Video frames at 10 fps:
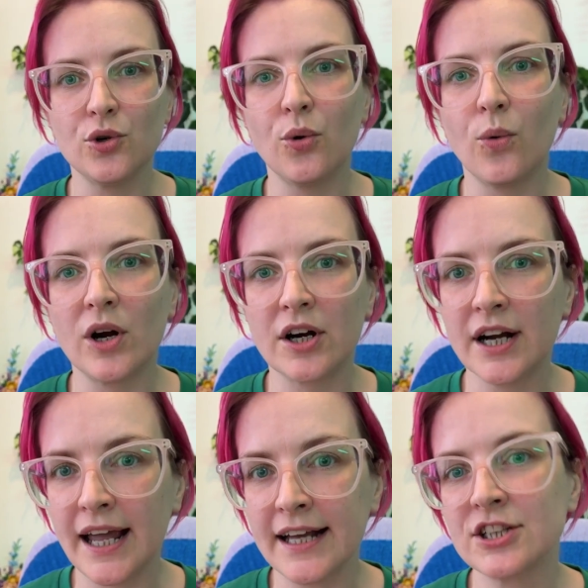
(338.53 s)
were
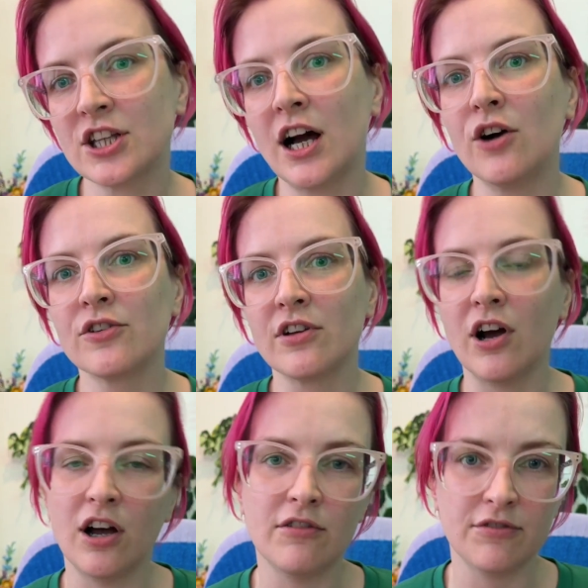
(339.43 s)
edged out
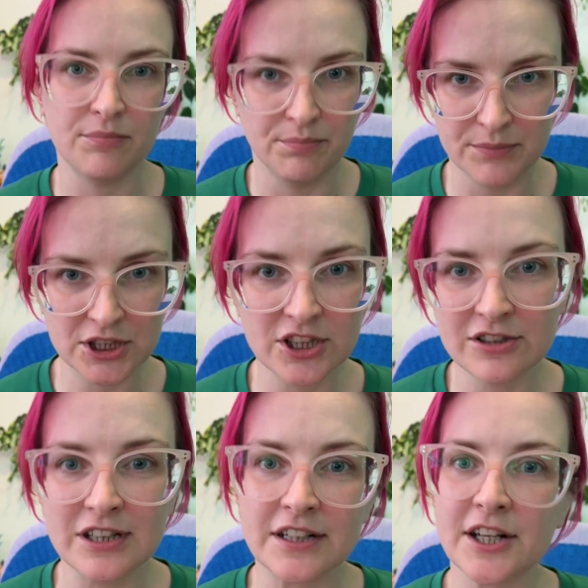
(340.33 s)
of
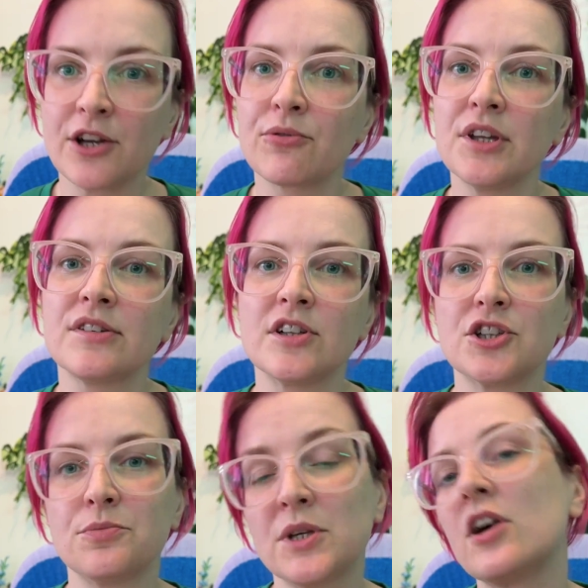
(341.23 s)
machine learning
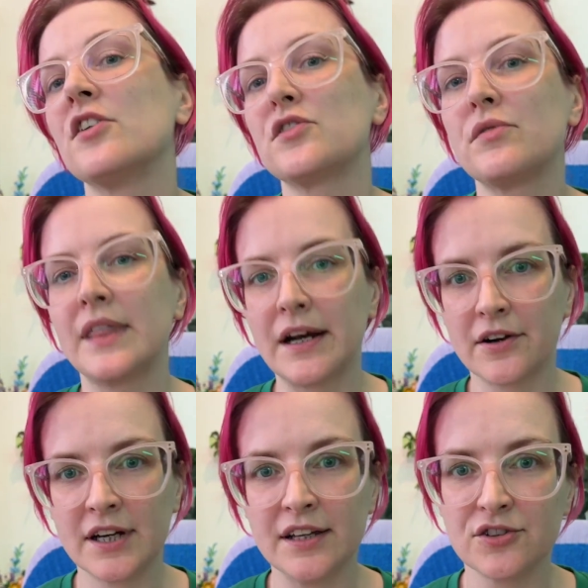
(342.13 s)
research because of
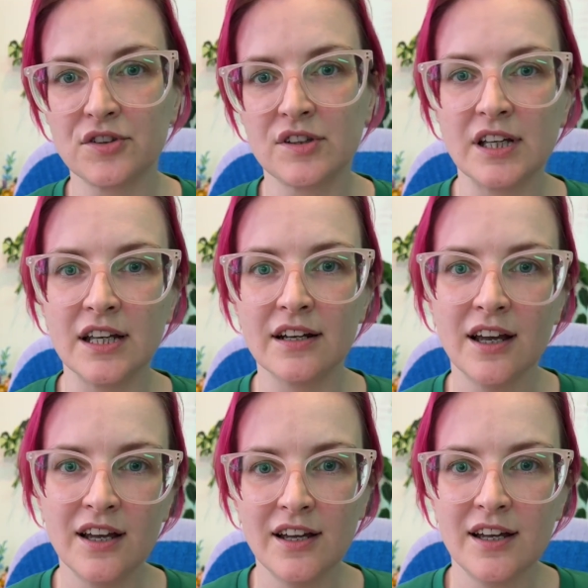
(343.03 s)
their interest in
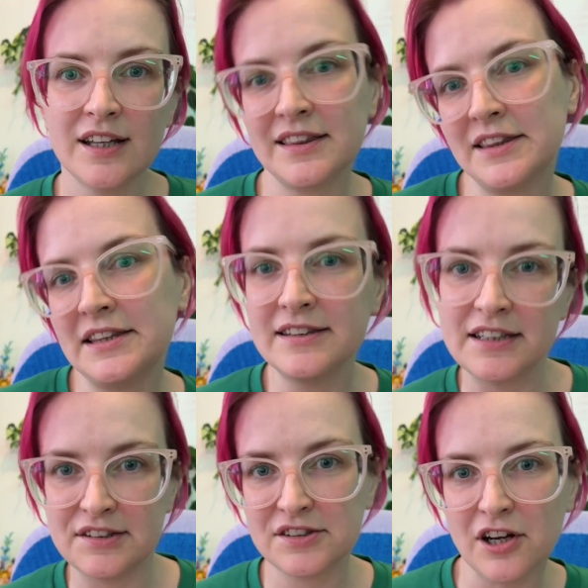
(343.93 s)
the
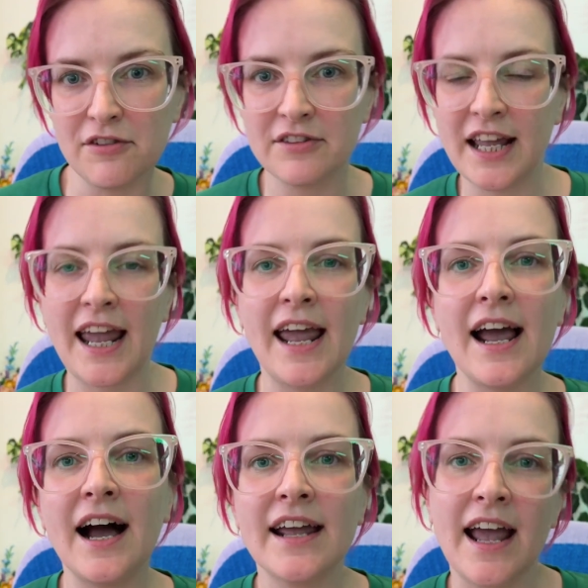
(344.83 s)
soft
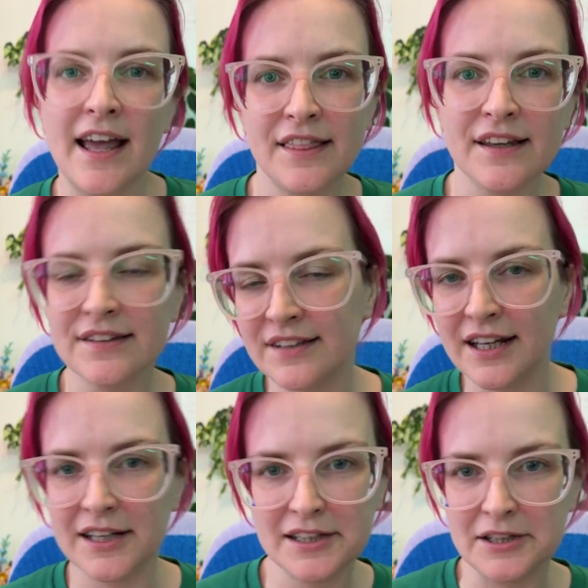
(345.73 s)
AI ethics
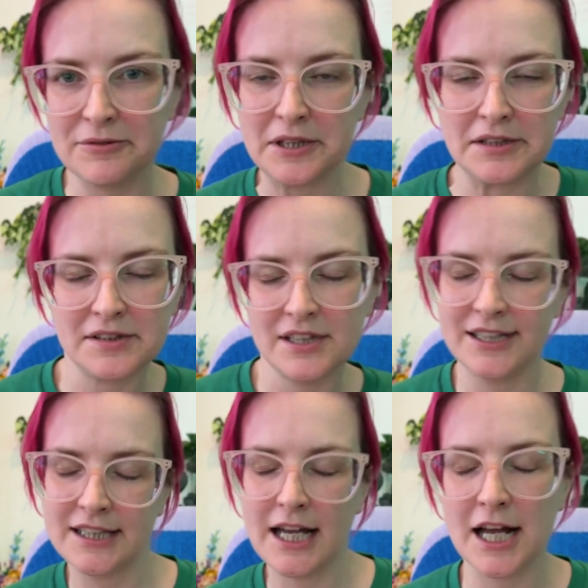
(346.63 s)
and, these
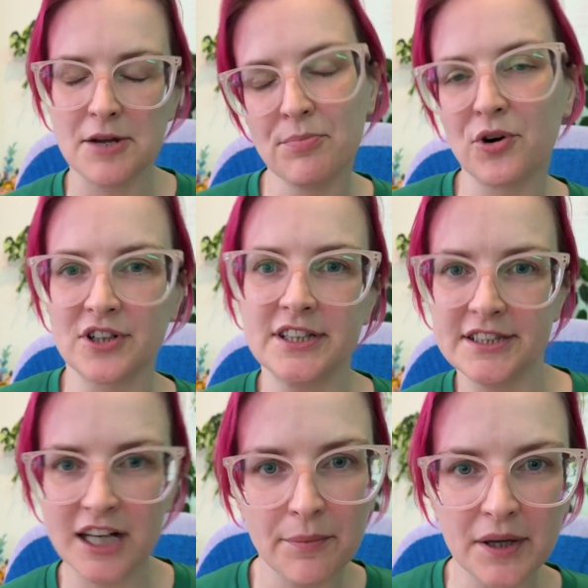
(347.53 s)
unimportant
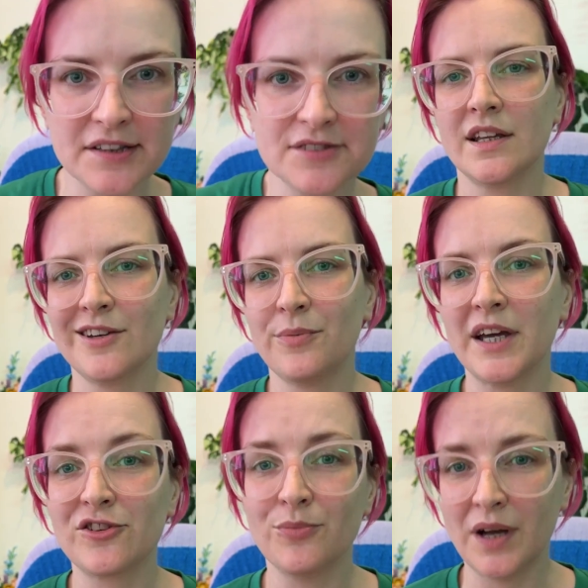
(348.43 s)
topics. Now,
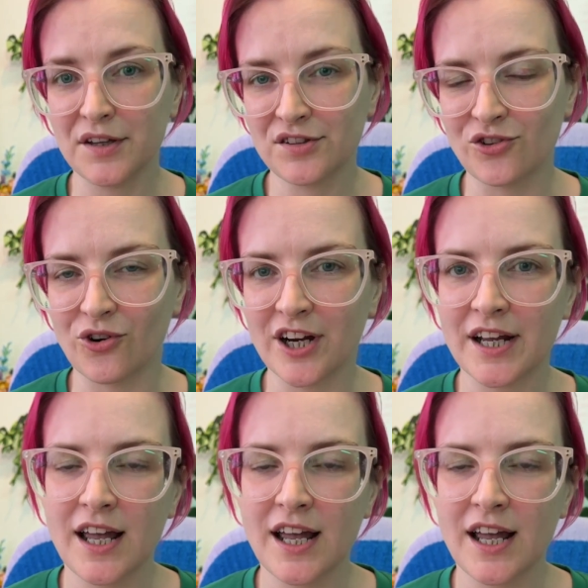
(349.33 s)
back to my story.